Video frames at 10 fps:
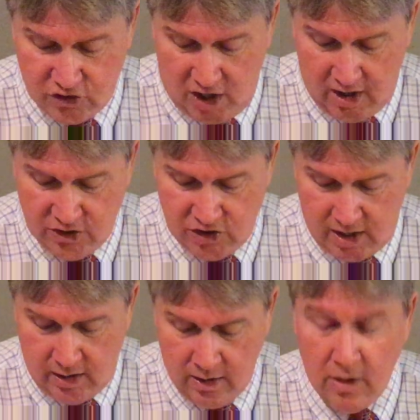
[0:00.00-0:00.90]
John
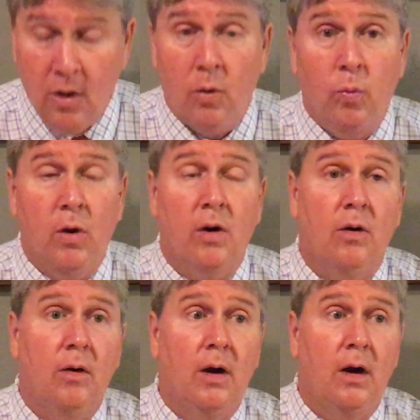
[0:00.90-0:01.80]
Jay,
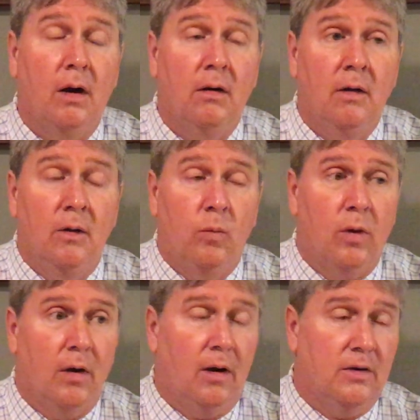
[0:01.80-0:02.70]
were
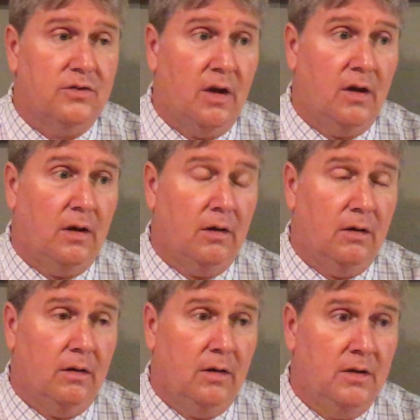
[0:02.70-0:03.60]

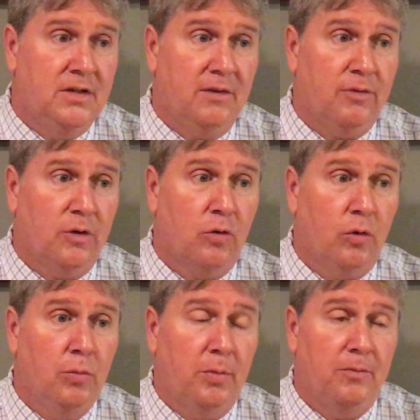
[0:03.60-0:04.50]
a different
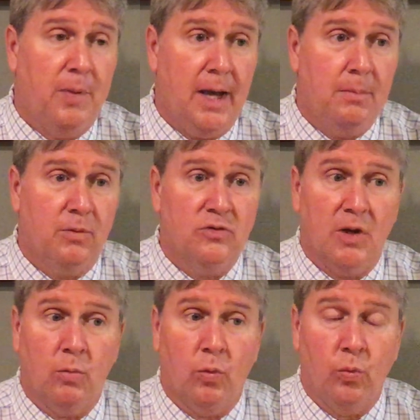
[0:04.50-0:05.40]
group of papers
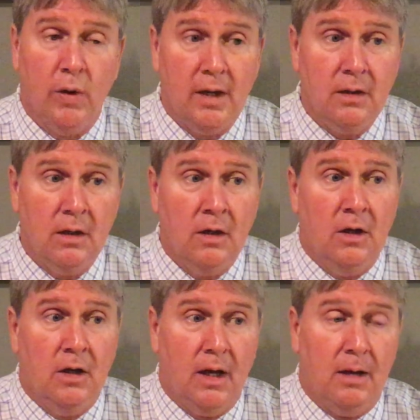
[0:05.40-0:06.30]
that were written
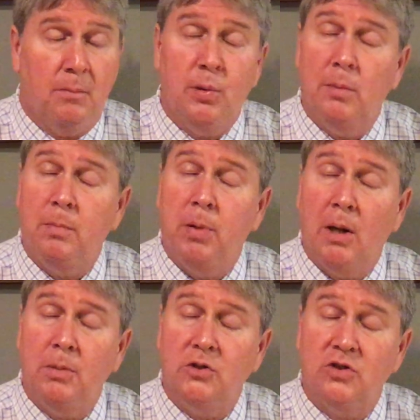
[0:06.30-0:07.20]
and
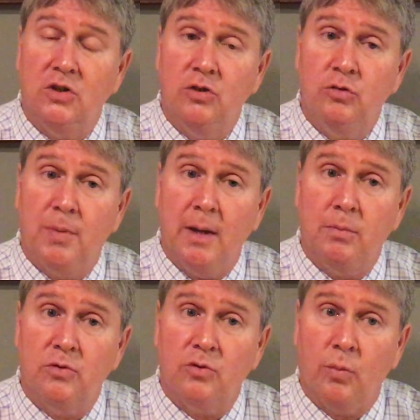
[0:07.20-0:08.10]
published in
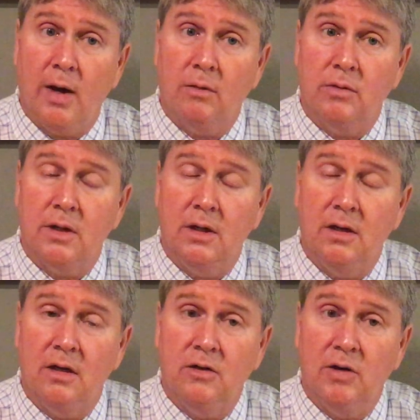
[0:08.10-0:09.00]
newspapers around the
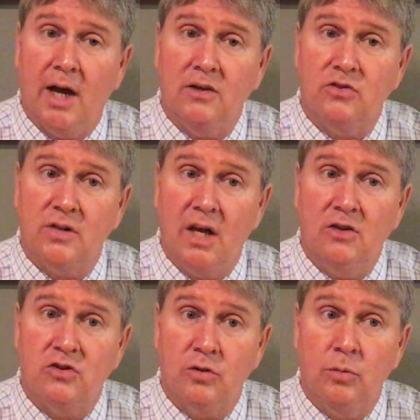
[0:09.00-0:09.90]
United
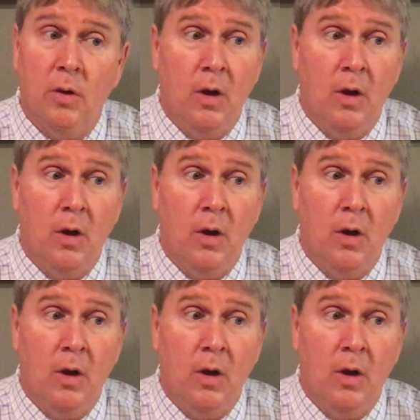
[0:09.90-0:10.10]
States to